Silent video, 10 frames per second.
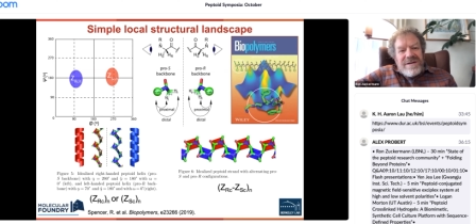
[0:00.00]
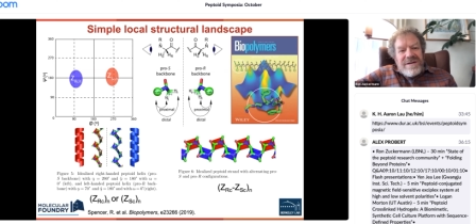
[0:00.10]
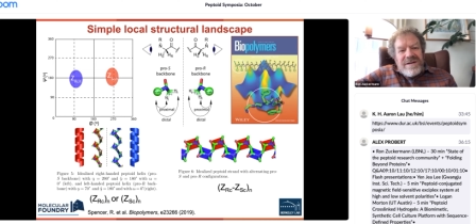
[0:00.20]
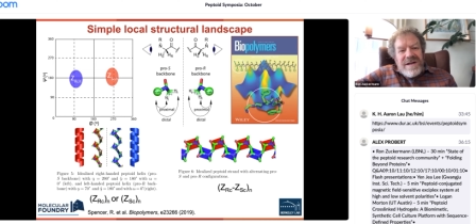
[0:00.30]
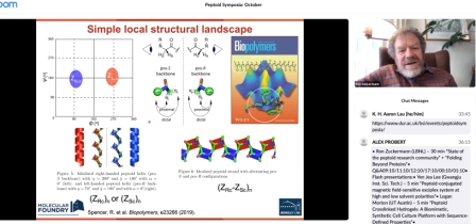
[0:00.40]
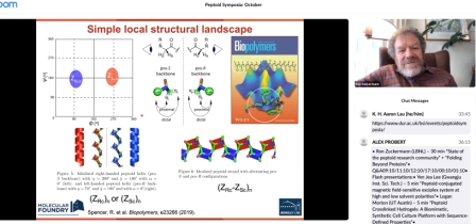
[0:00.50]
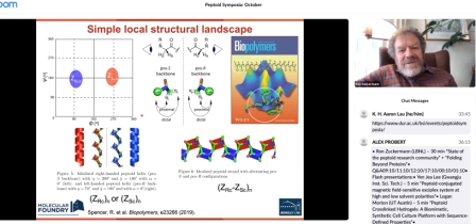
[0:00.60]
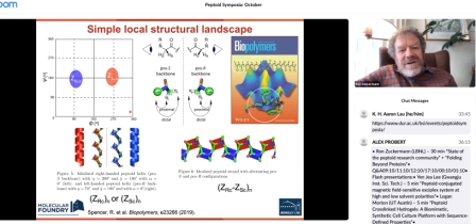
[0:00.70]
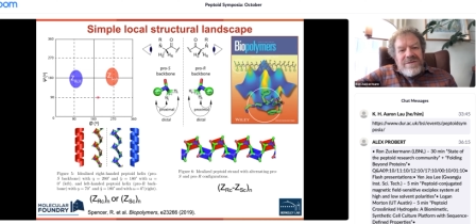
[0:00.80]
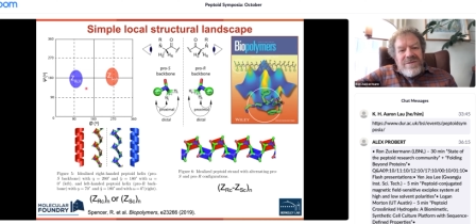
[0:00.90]

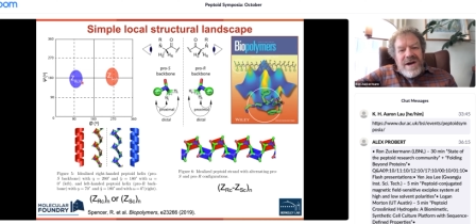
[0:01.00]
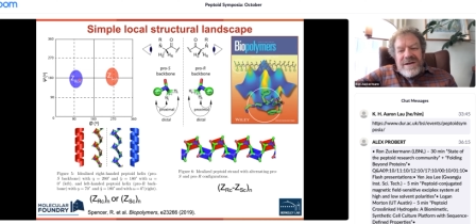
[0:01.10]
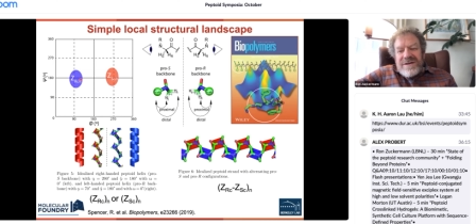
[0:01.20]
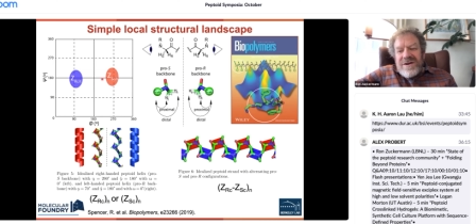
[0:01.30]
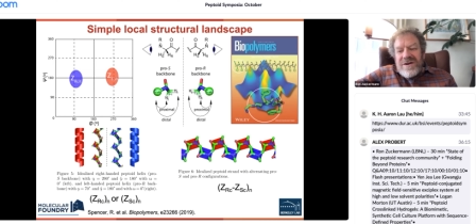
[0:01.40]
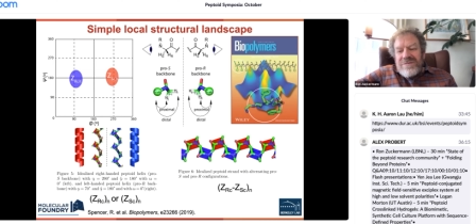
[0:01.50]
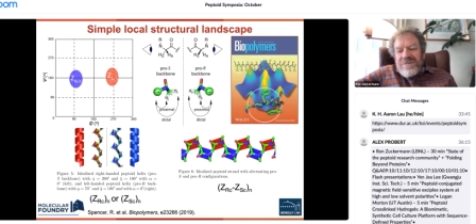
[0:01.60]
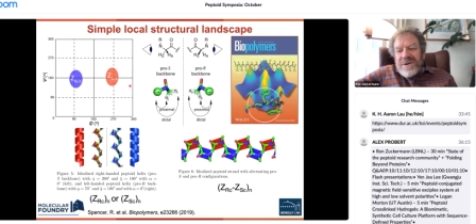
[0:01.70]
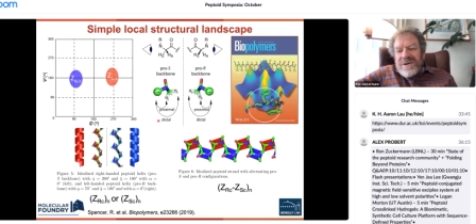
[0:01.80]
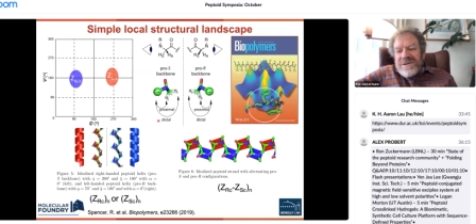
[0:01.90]
left and right
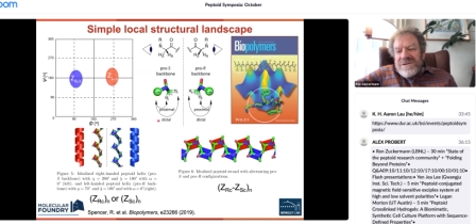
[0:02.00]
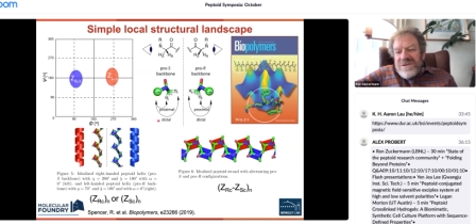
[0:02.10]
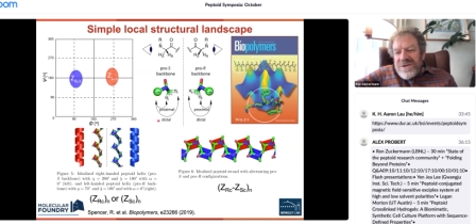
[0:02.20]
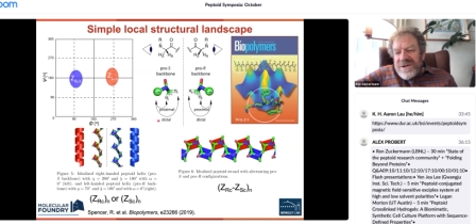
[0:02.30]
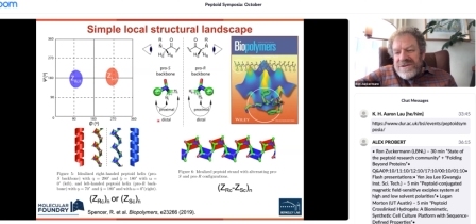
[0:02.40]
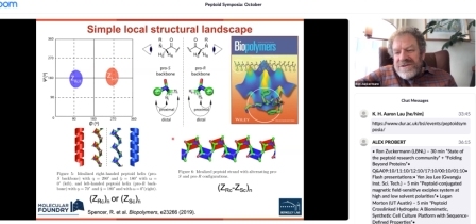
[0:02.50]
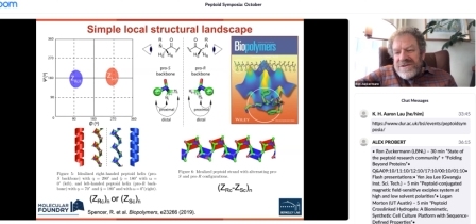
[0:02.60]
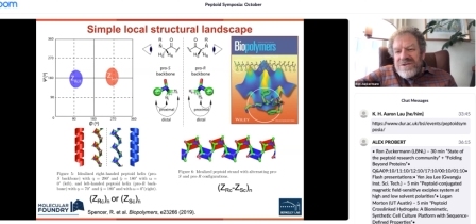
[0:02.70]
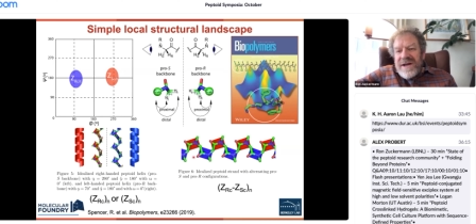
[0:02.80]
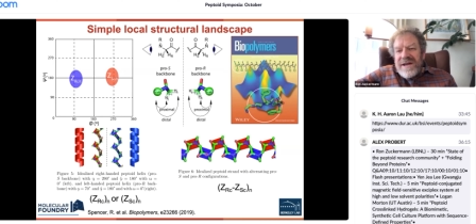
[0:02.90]
conformers, you get a
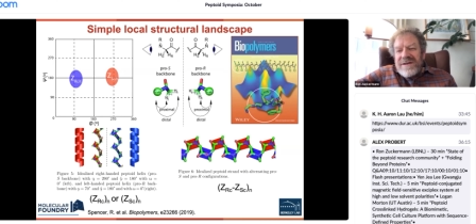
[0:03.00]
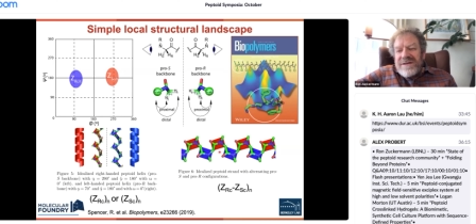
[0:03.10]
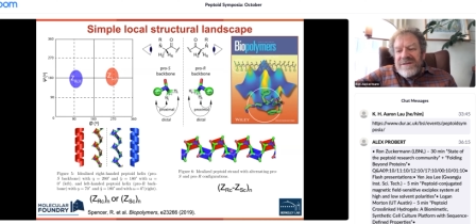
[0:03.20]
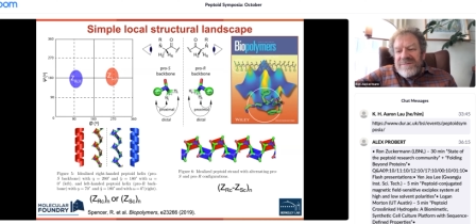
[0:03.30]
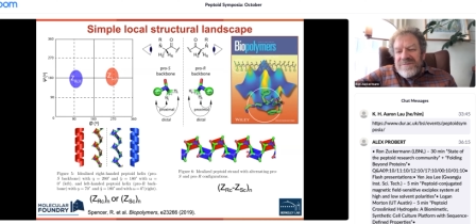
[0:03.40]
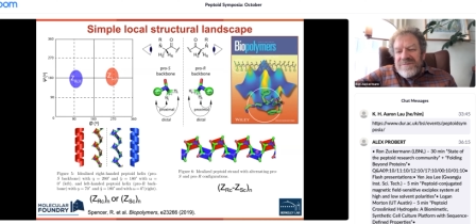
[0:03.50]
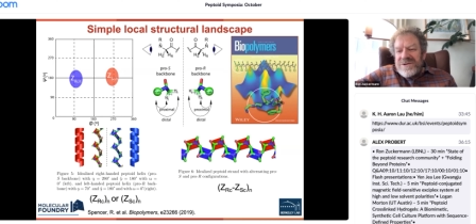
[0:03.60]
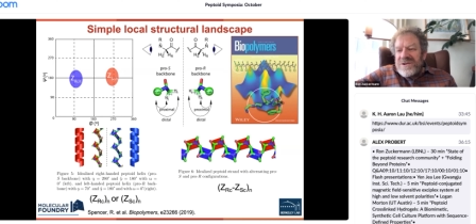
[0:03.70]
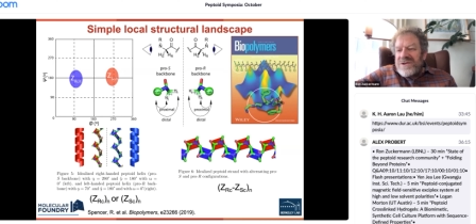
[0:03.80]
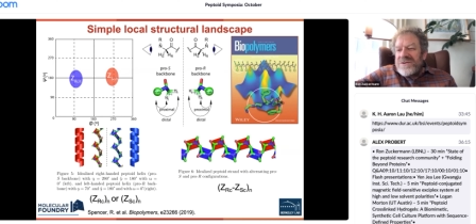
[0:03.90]
strand
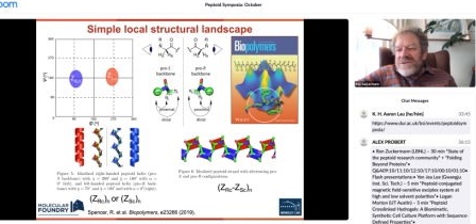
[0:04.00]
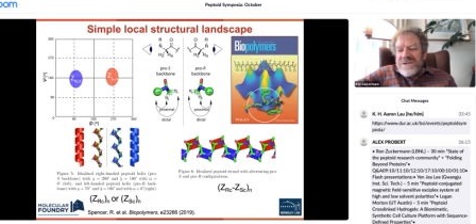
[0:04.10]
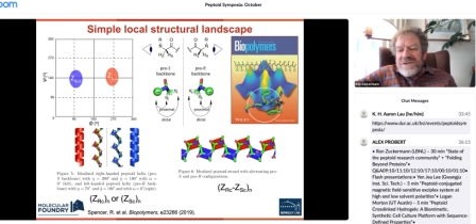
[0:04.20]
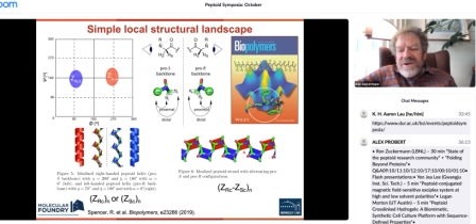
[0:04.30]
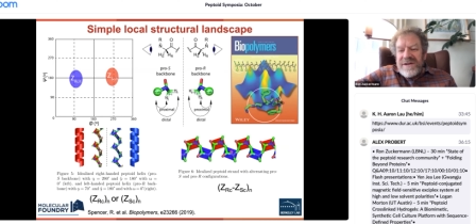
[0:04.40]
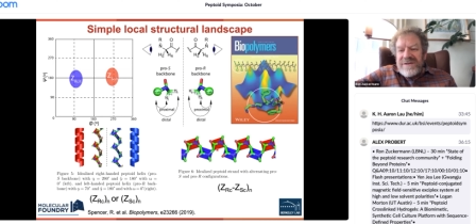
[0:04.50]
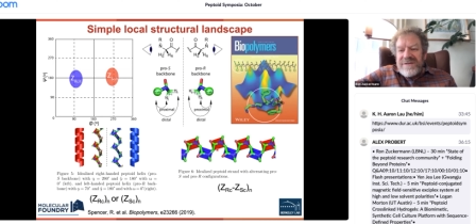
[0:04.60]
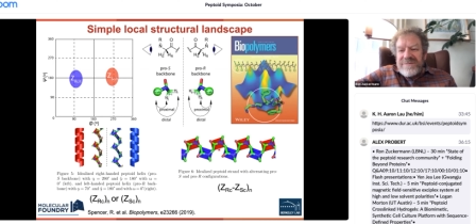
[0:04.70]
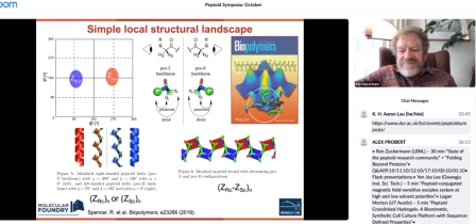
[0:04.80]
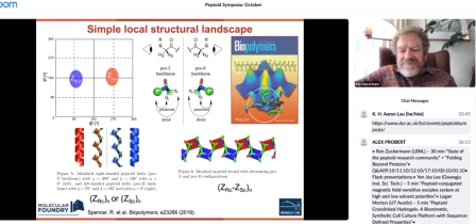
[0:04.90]
which goes straight.